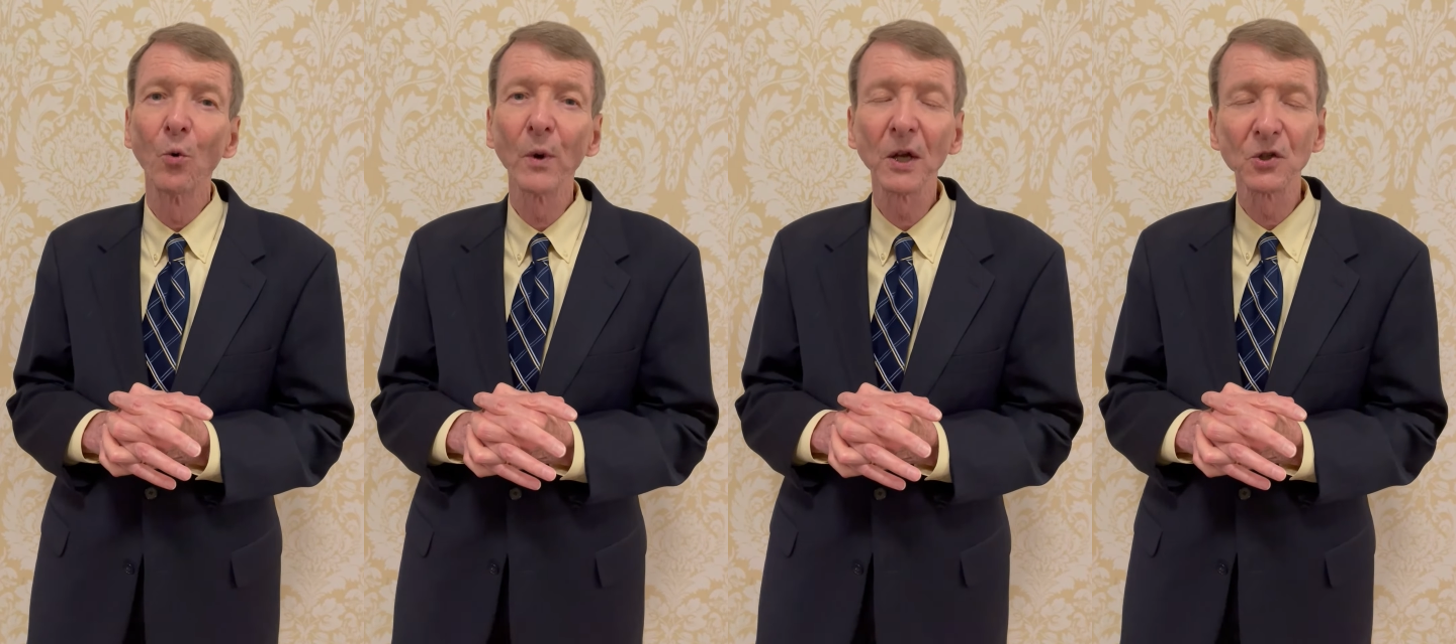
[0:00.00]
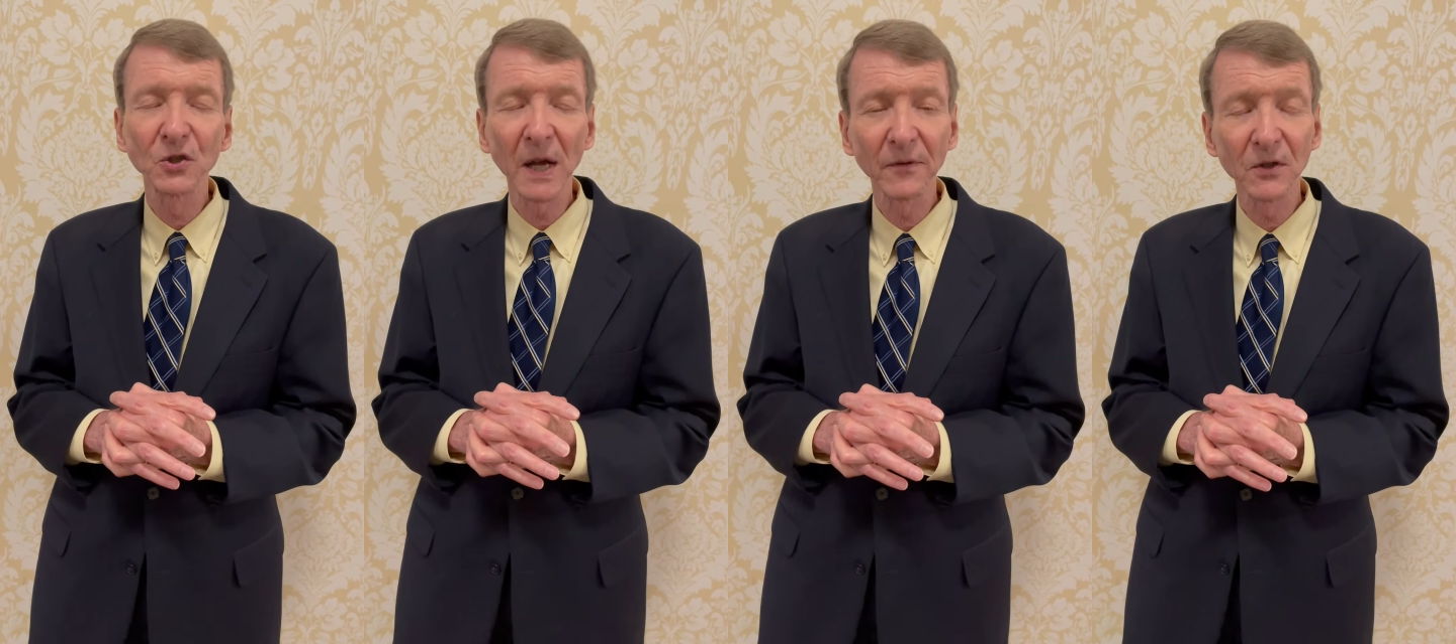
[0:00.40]
We
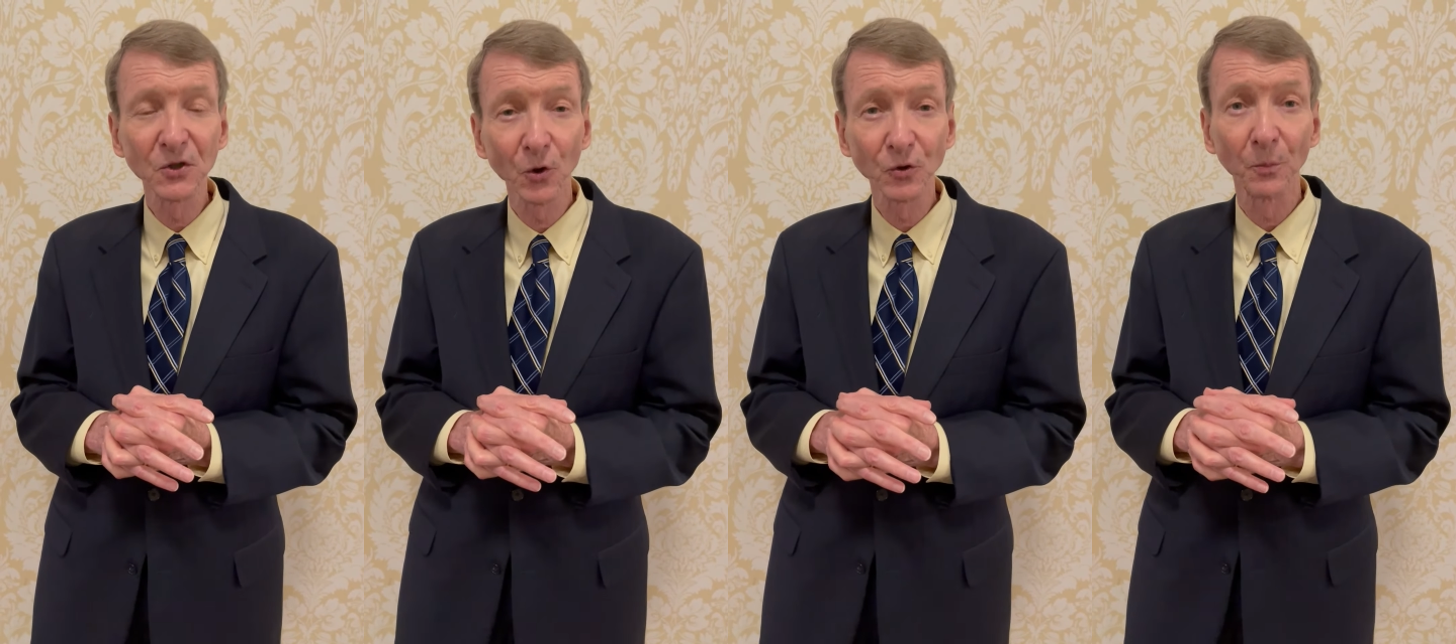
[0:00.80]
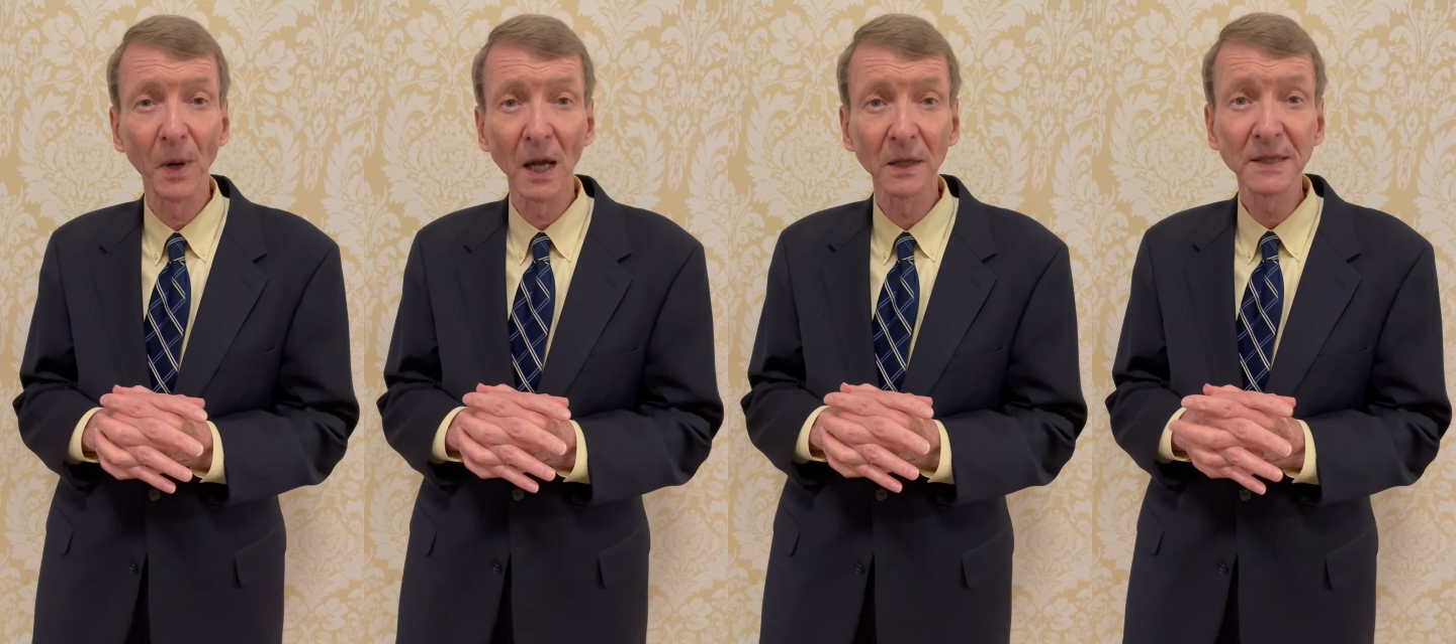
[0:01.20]
understand the social
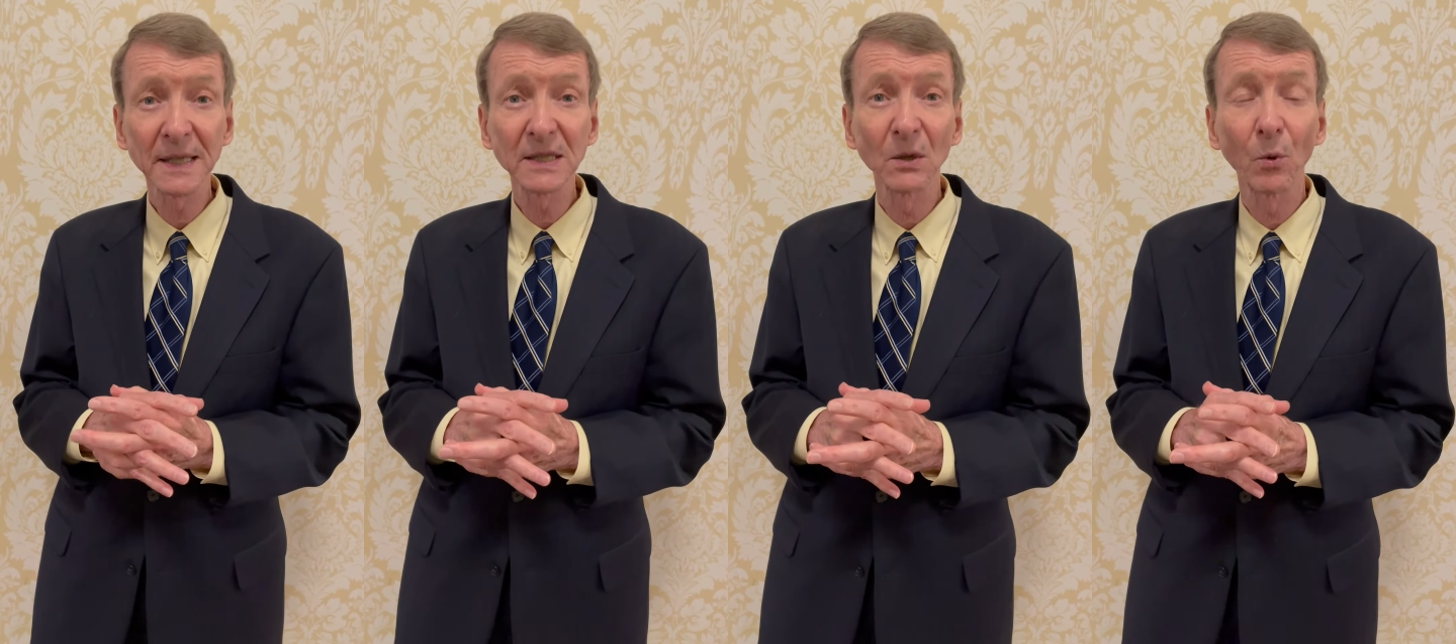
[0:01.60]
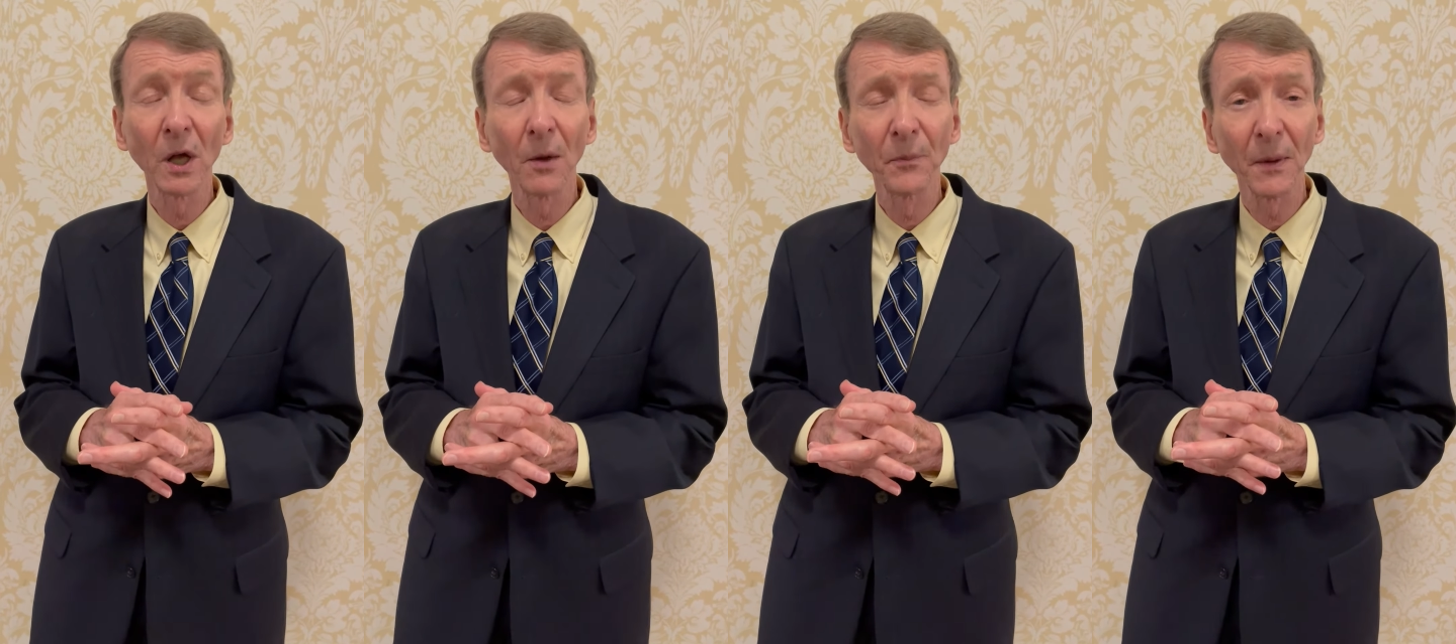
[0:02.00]
policies that will
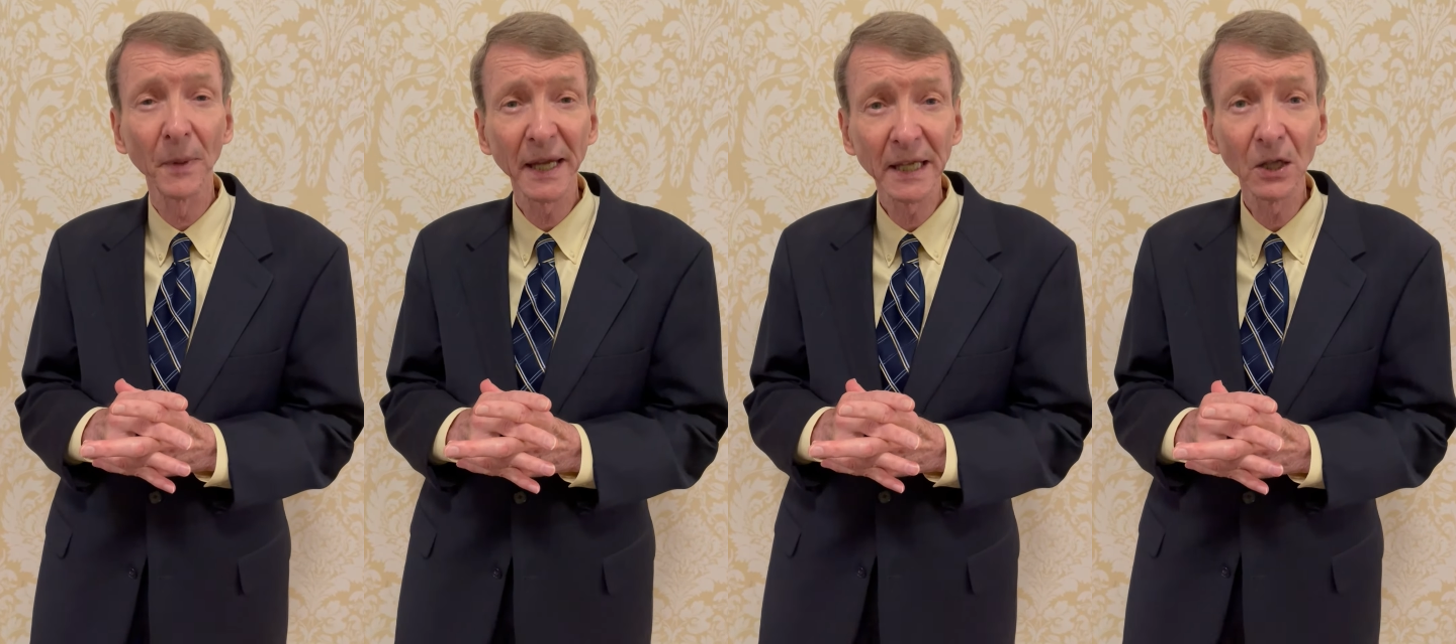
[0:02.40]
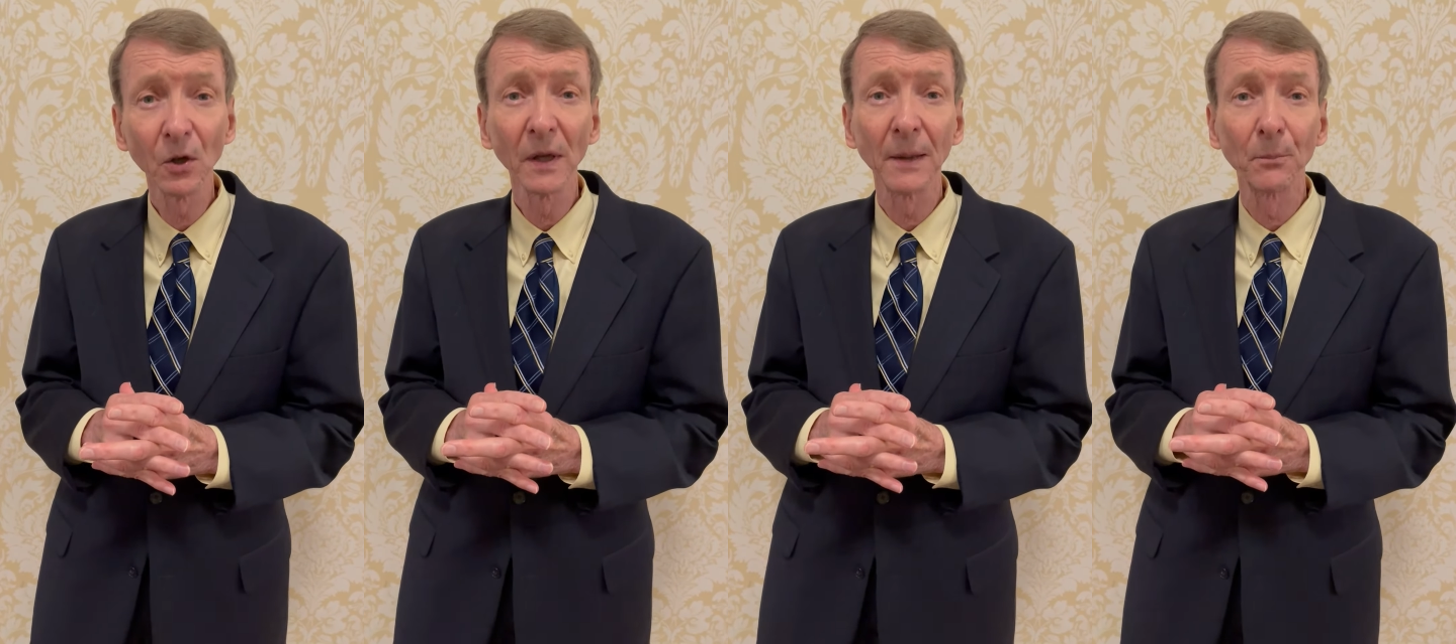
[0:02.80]
help them
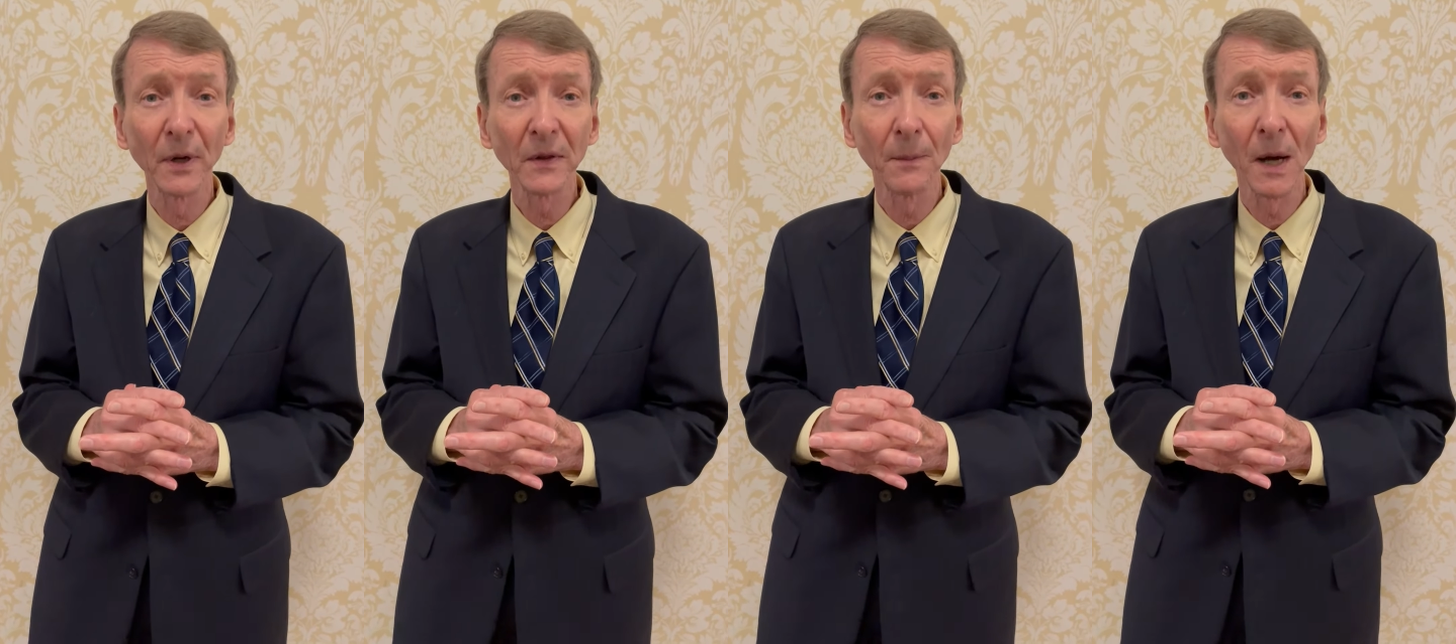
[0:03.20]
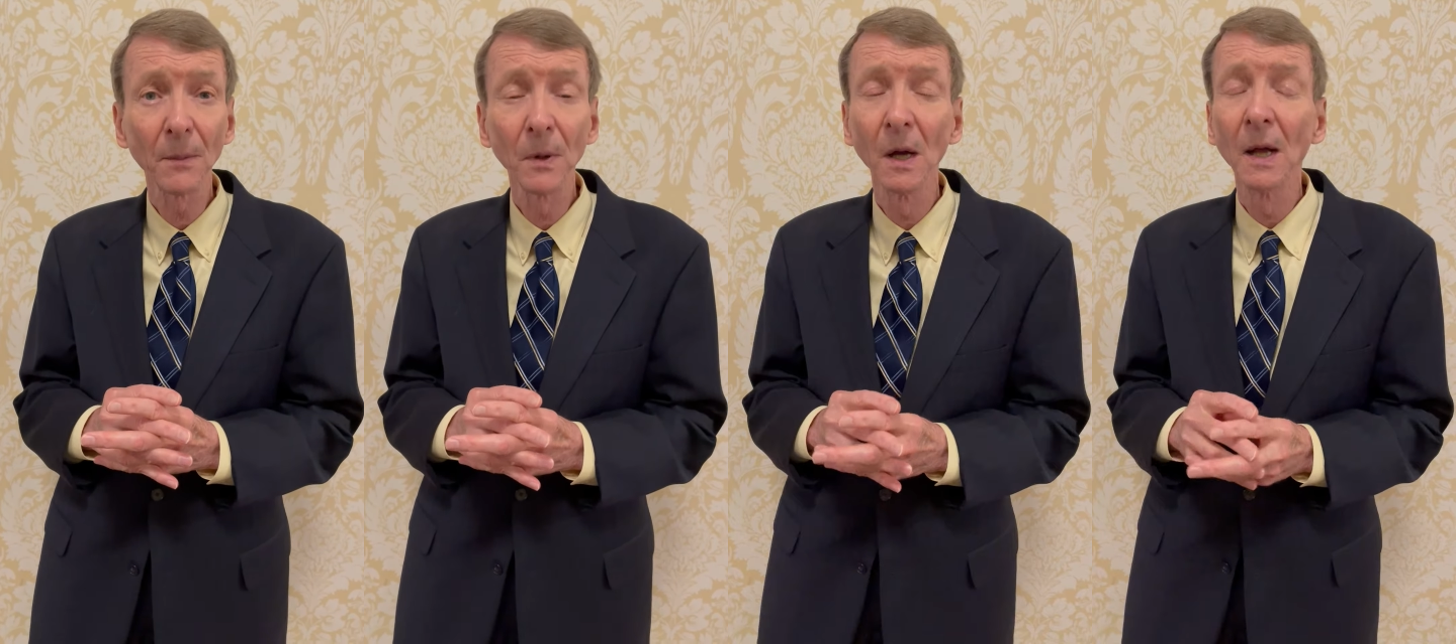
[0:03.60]
heal and bring them
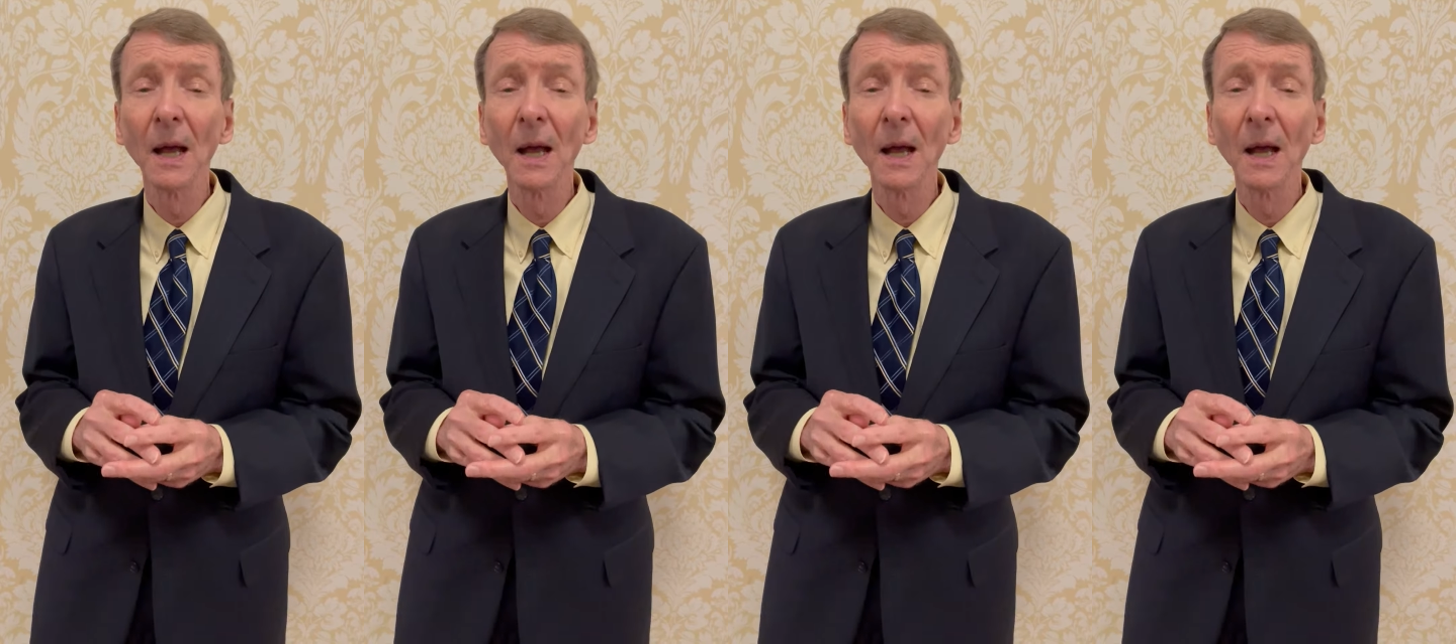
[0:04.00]
up.